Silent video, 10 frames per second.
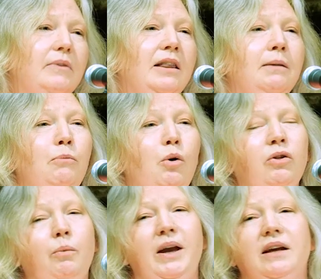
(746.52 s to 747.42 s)
And the
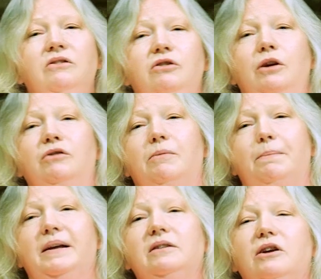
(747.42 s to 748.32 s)
more that we can do to
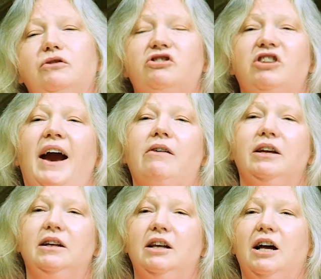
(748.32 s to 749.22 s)
build those
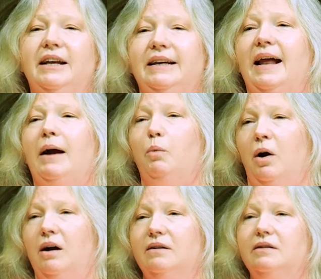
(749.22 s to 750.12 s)
sharing and learning
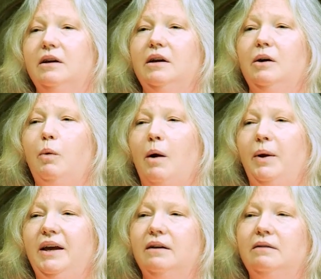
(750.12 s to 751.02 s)
networks where
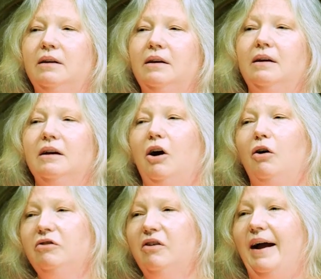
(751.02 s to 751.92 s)
we can
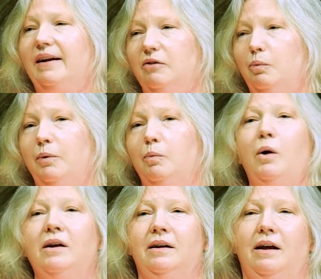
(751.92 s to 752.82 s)
contact with
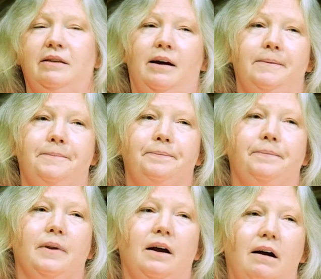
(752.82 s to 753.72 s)
one another.
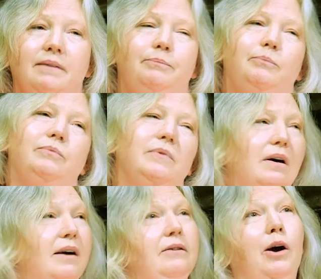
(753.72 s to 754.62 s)

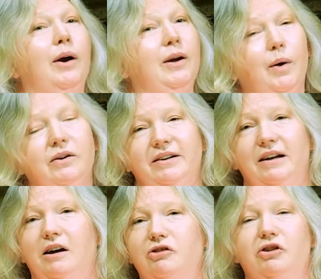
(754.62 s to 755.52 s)
I know I
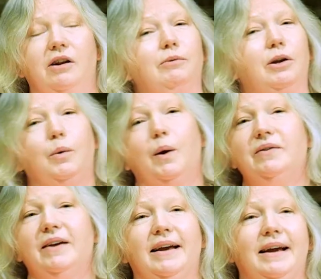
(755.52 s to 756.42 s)
quoted last year, and I'm going to
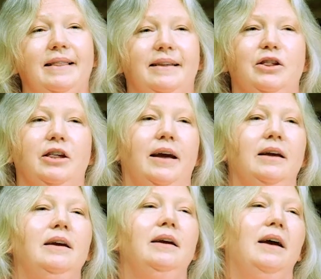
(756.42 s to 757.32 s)
quote it again this
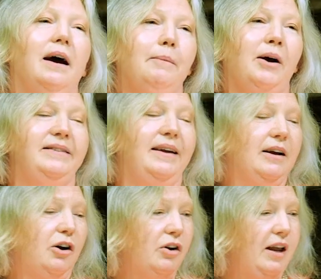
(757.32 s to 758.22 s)
year. My
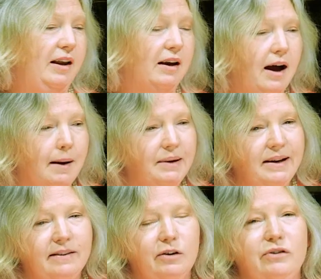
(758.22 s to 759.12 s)
dear colleague,
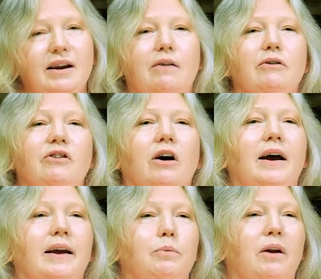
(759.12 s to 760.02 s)
Liz, who's now
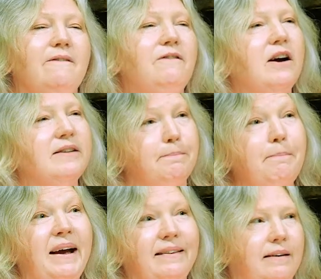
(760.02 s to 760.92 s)
retired, when I first
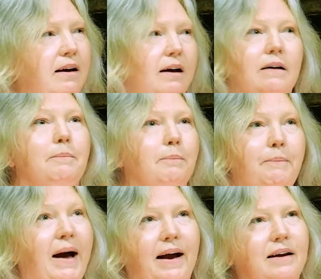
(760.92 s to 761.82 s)
met her
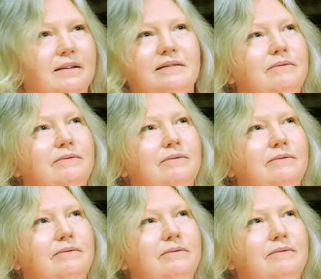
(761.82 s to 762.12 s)
back